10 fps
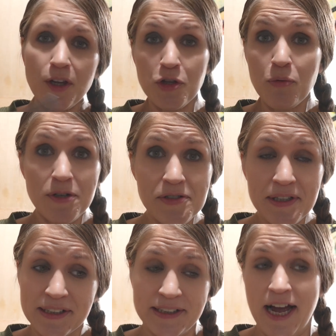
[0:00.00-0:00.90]
the worst
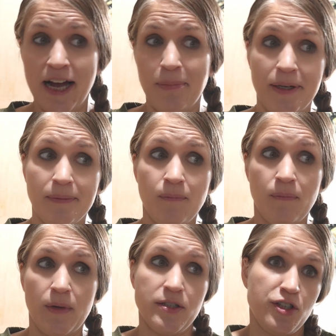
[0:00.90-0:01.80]
thing that can happen
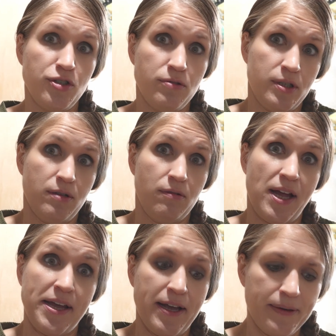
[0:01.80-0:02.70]
is that you just don't
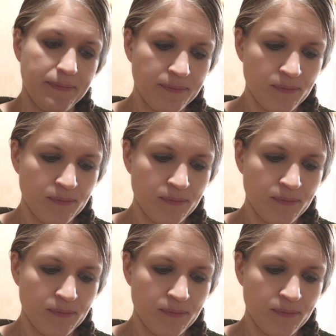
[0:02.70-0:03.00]
like it.